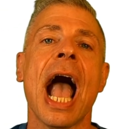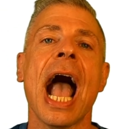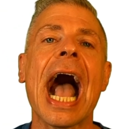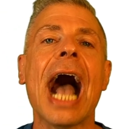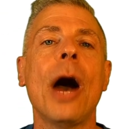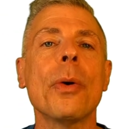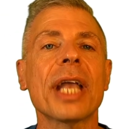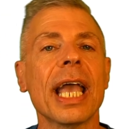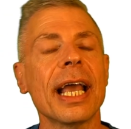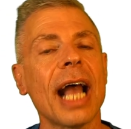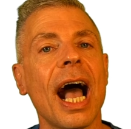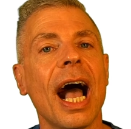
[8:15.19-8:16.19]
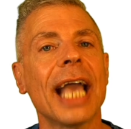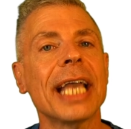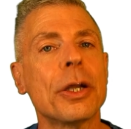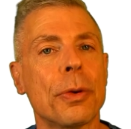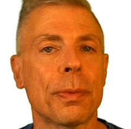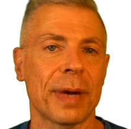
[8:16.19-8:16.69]
How can I
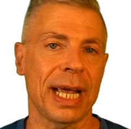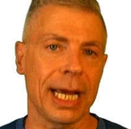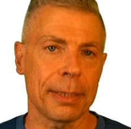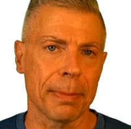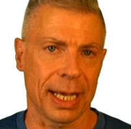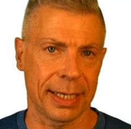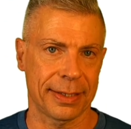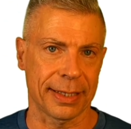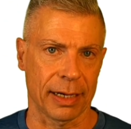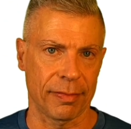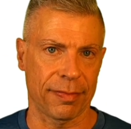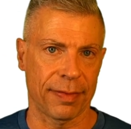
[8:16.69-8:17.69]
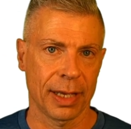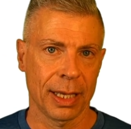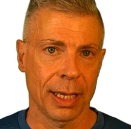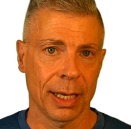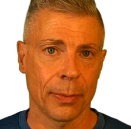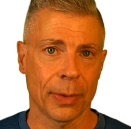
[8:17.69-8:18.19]
grade myself
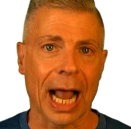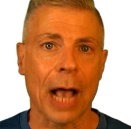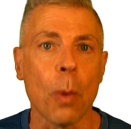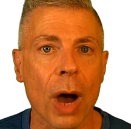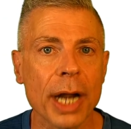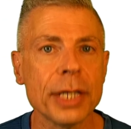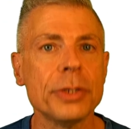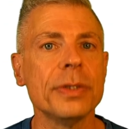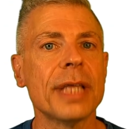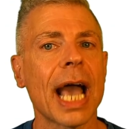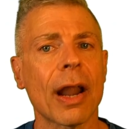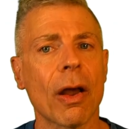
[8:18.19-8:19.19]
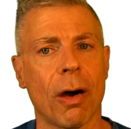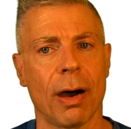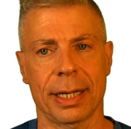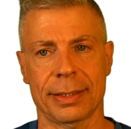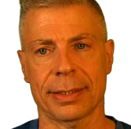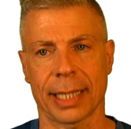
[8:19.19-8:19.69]
when I want to do that
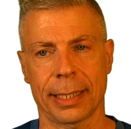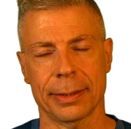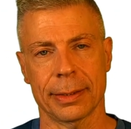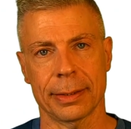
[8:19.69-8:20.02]
honestly?